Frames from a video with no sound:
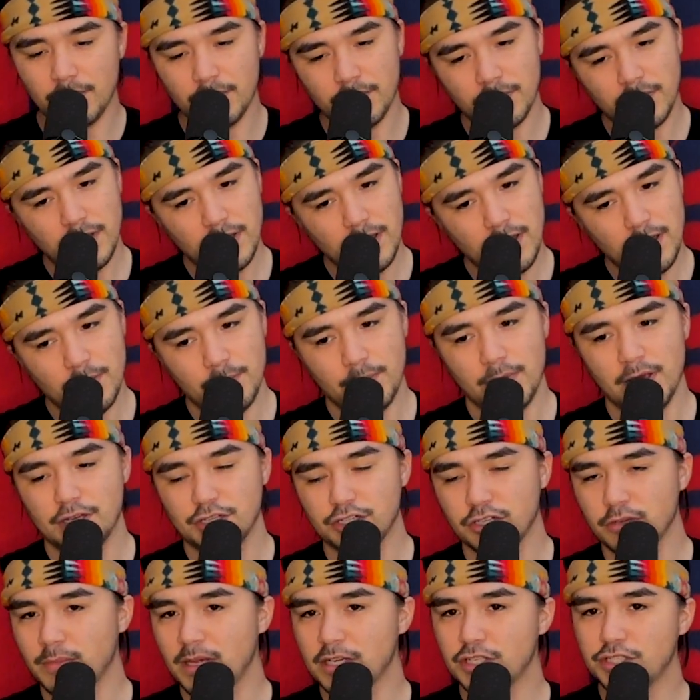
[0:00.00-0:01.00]
to
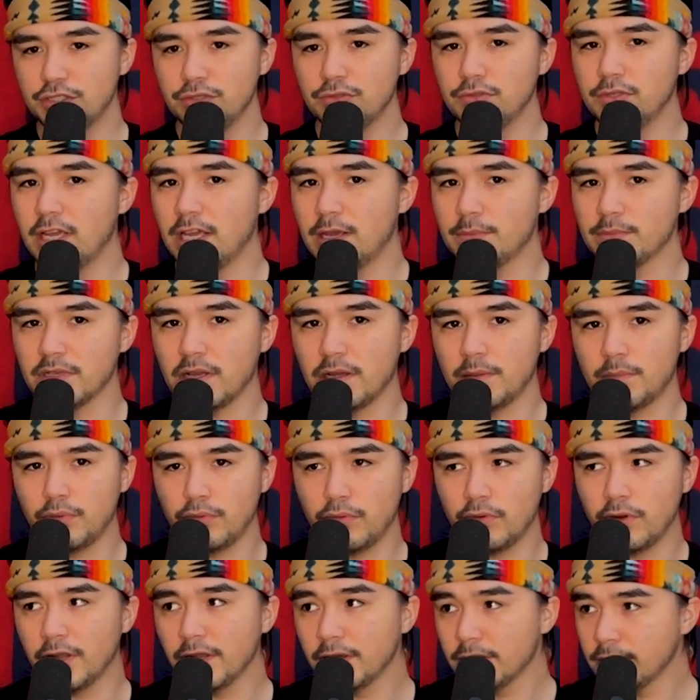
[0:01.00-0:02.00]
make sure my shoe game's on
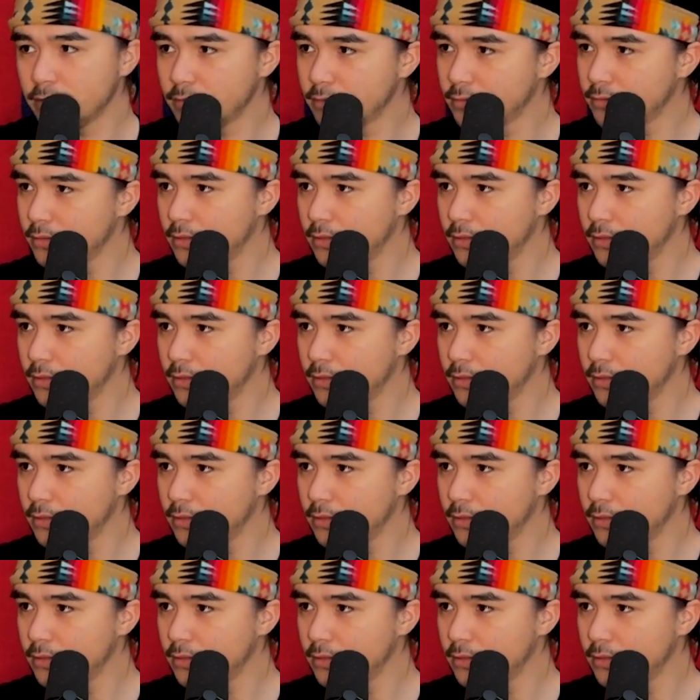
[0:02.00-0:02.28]
point.